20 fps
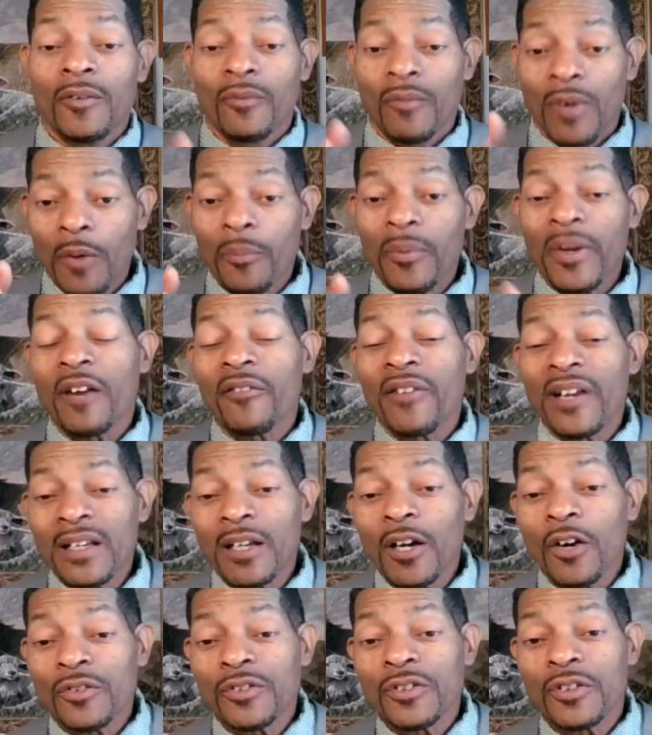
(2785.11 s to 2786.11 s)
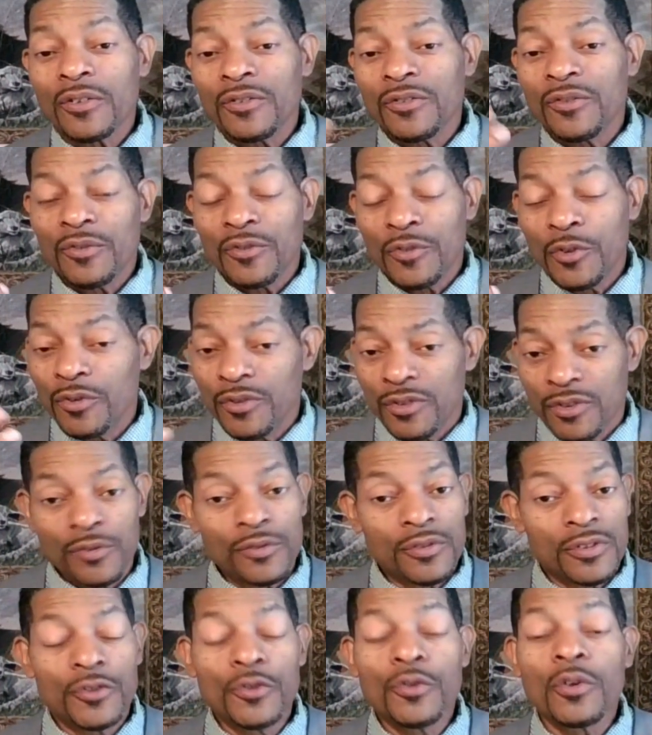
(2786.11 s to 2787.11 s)
Well, we already know you, you, you,
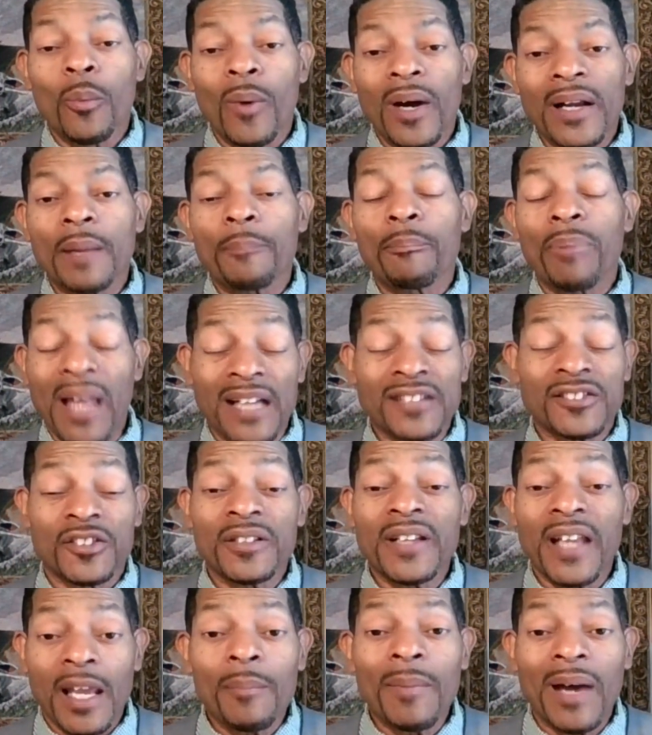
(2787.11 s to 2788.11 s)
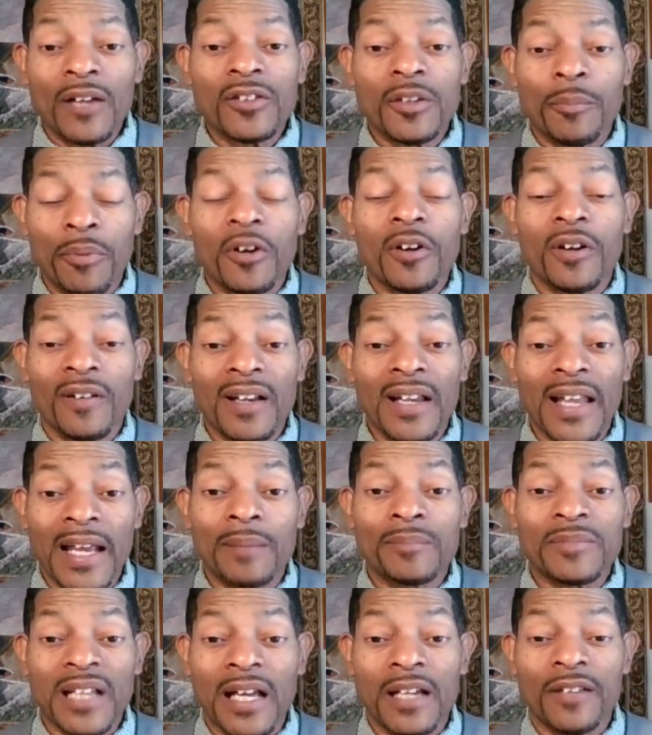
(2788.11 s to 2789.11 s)
you the one that blot your name out the book of the
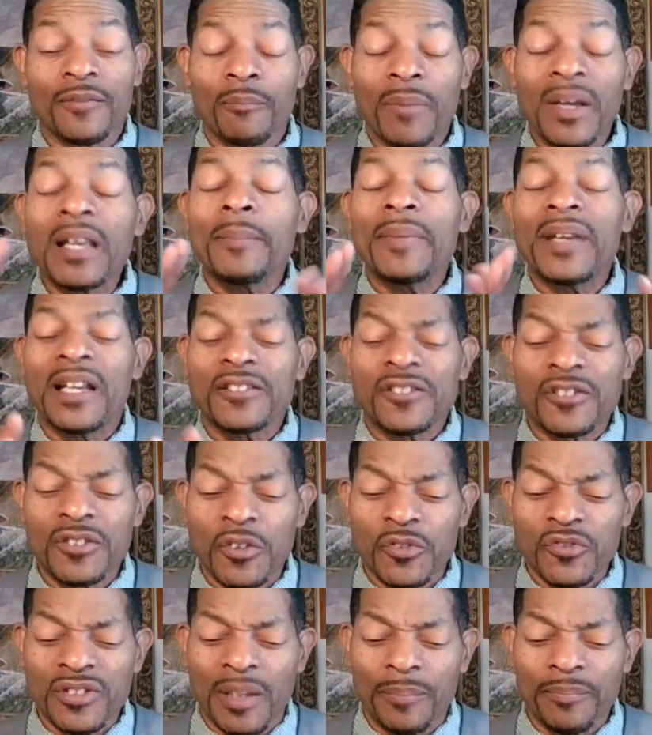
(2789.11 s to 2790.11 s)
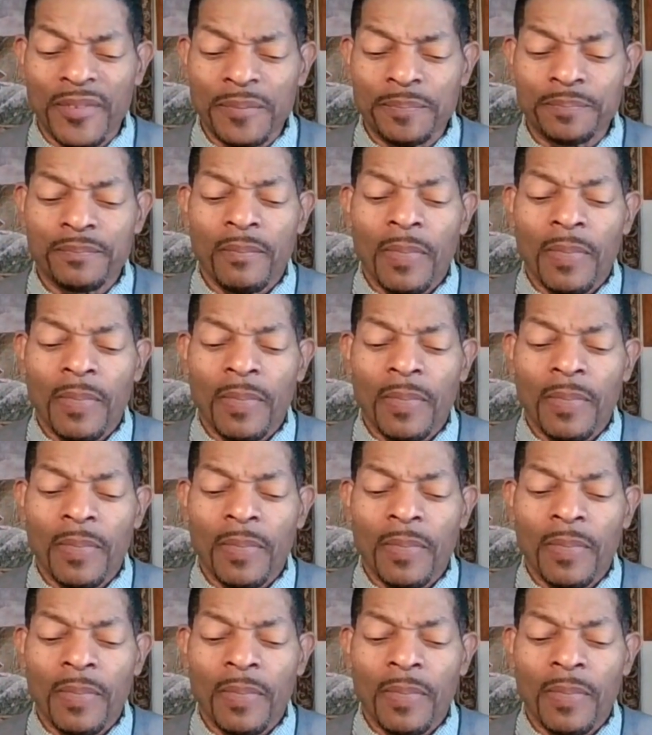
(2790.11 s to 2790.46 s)
Lamb's life. But let me let you know something.